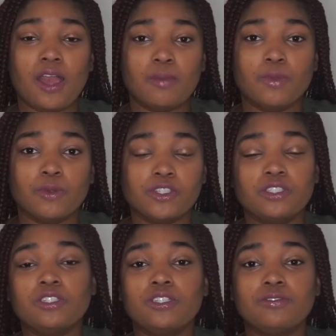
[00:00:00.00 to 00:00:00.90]
I'm
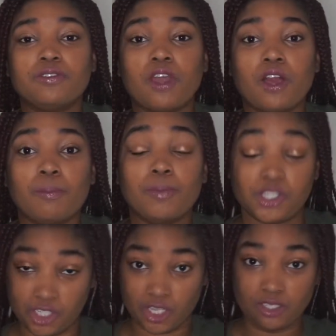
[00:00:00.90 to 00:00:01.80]
originally from
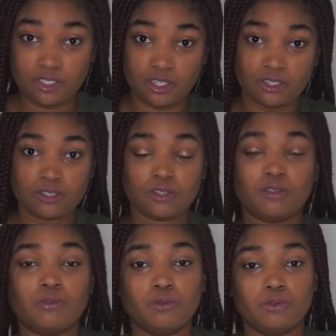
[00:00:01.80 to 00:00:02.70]
Michigan,
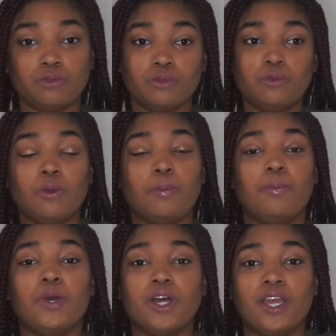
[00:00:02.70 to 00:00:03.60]

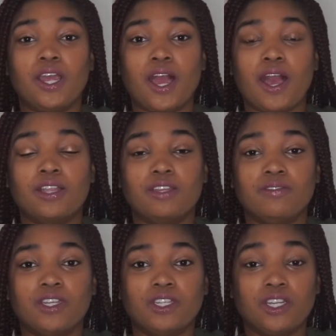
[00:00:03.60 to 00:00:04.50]
but I
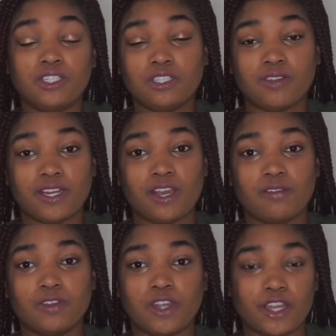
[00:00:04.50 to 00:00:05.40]
live in London right now
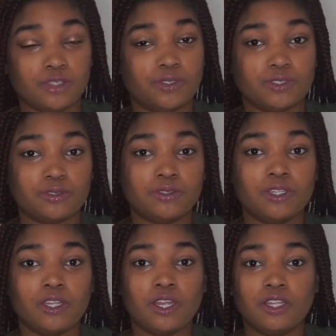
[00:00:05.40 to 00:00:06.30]
for graduate
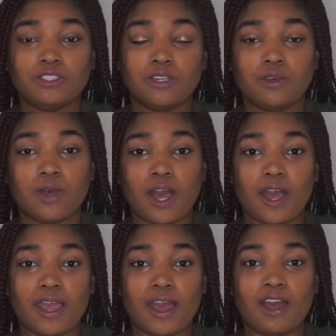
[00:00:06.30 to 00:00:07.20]
school. So
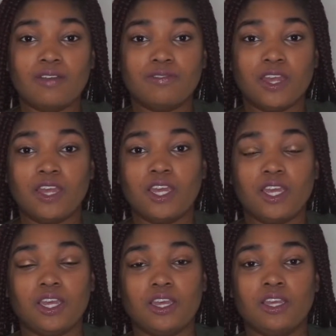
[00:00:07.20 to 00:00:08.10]
I have
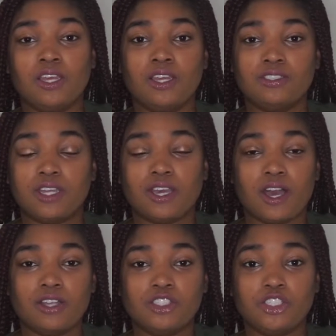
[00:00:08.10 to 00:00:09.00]
a
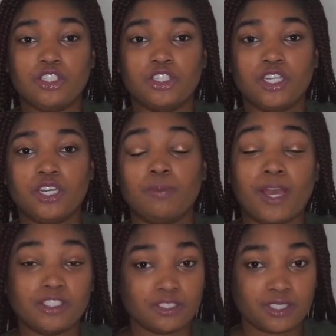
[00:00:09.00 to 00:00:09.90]
psychology degree, a
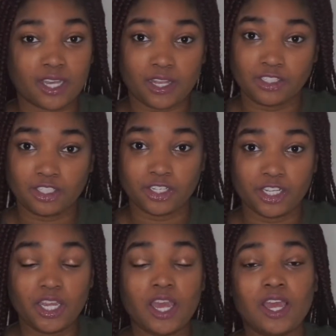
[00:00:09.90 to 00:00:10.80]
bachelor's psychology
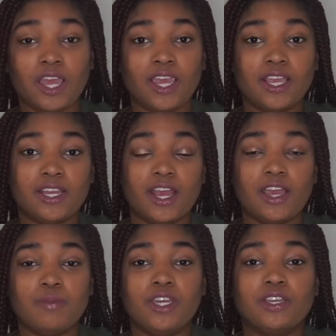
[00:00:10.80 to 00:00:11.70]
degree, and
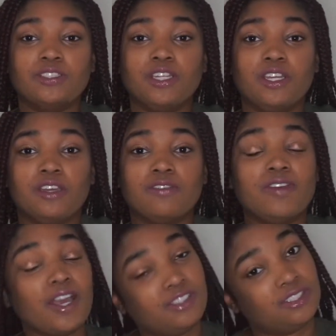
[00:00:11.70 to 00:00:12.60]
I'm here studying
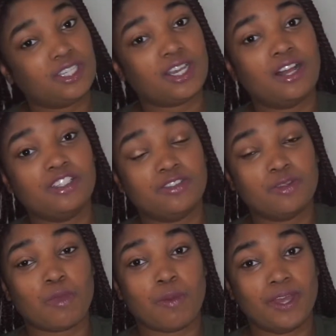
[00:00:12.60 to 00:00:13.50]
fashion psychology
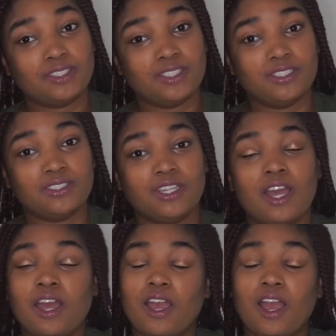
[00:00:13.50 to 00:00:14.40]
for my master's.
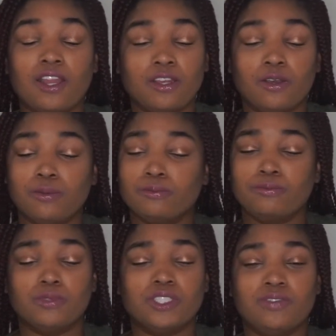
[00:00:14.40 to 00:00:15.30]
I know
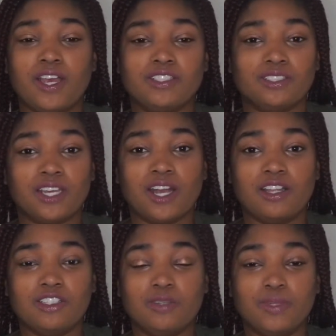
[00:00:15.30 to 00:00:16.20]
what's fashion
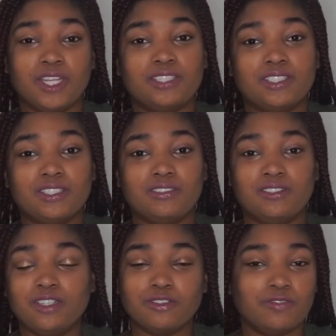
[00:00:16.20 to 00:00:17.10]
psychology, but that's a
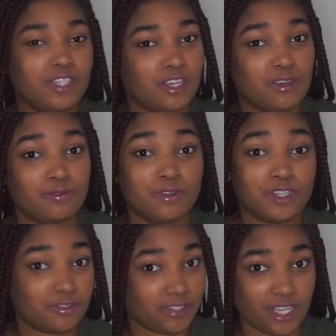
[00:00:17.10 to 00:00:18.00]
different video for a
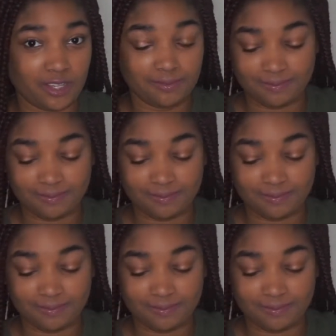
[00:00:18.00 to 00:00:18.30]
different day.